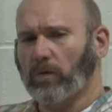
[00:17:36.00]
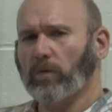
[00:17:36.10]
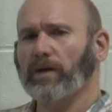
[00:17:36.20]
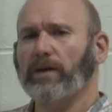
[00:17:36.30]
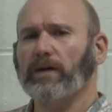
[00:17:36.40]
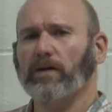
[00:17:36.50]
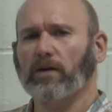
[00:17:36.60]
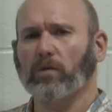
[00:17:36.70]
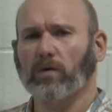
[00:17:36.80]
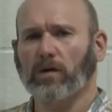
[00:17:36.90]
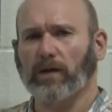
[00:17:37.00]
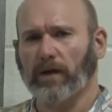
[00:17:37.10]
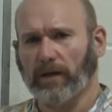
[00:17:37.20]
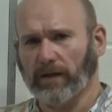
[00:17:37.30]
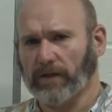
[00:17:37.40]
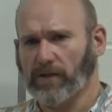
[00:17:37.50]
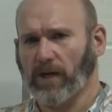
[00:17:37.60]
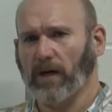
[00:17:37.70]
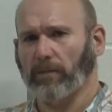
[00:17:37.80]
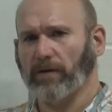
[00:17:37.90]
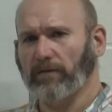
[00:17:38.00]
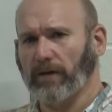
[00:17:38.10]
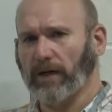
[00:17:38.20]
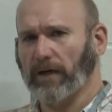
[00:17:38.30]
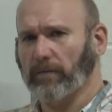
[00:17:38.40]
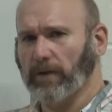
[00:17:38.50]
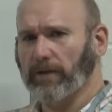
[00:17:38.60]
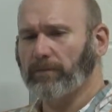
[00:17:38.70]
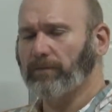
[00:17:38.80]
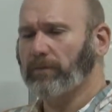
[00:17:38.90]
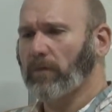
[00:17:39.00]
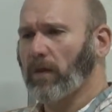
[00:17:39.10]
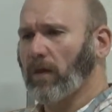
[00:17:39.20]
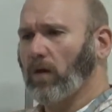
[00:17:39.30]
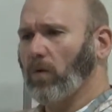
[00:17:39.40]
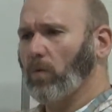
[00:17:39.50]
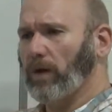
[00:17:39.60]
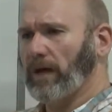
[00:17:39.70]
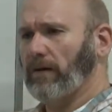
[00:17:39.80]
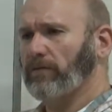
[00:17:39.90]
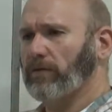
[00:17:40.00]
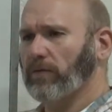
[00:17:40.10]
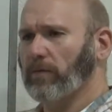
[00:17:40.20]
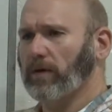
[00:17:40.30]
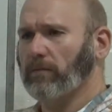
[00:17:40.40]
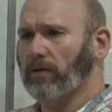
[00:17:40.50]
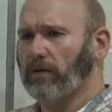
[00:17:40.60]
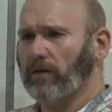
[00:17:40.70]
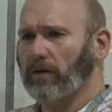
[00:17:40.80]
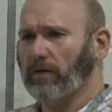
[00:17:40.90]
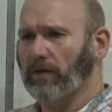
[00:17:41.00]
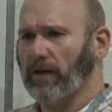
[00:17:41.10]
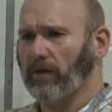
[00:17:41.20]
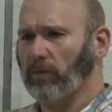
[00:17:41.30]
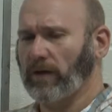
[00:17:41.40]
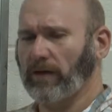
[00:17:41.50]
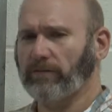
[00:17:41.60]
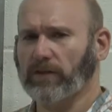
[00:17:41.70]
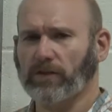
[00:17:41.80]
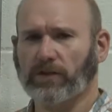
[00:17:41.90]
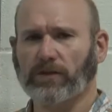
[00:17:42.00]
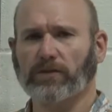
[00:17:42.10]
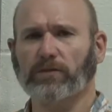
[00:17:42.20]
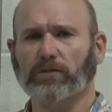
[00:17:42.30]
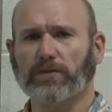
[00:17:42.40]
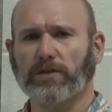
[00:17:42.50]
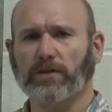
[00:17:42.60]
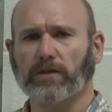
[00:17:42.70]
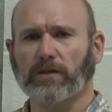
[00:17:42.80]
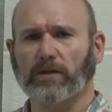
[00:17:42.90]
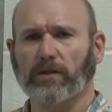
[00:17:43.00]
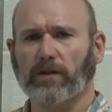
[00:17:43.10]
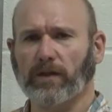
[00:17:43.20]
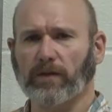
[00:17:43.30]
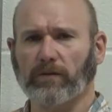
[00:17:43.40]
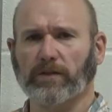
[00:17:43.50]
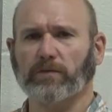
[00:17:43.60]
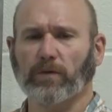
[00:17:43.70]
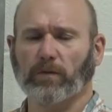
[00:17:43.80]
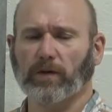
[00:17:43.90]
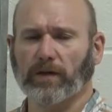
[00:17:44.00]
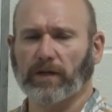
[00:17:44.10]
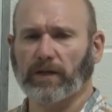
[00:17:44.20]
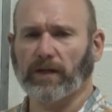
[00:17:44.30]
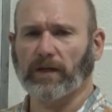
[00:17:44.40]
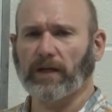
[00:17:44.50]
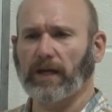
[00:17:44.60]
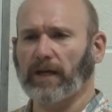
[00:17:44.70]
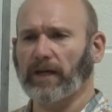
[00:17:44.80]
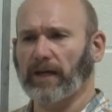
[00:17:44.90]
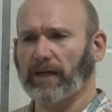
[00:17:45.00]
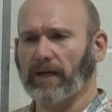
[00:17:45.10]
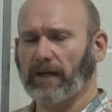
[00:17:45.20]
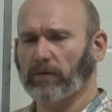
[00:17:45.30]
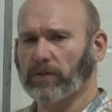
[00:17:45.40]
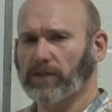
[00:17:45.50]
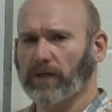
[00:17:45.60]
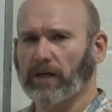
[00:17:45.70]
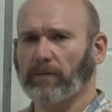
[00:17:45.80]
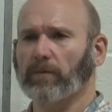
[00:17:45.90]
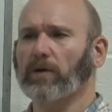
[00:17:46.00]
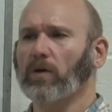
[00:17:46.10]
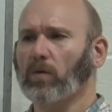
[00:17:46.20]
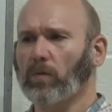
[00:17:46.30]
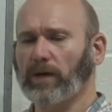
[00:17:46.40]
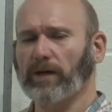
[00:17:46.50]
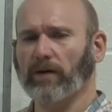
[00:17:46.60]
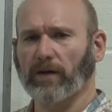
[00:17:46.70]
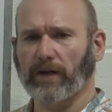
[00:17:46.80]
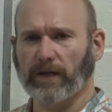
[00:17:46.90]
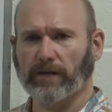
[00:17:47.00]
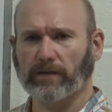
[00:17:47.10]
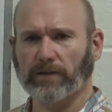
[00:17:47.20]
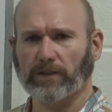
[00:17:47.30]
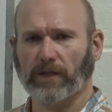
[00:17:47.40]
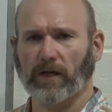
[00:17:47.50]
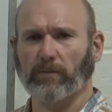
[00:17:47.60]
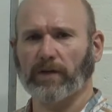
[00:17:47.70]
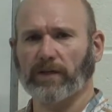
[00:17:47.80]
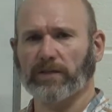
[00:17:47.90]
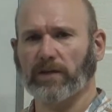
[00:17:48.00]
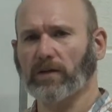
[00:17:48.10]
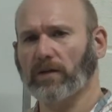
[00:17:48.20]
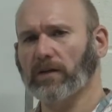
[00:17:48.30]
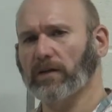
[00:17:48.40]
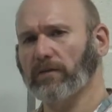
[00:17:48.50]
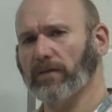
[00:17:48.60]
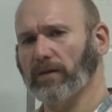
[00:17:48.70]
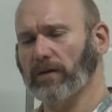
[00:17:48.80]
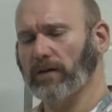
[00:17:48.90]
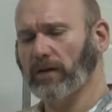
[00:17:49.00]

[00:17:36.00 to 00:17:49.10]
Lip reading: we are working in a shop environment, we have to remember that we have to choose the units we're working in. And in our shop, we are an English shop because all of the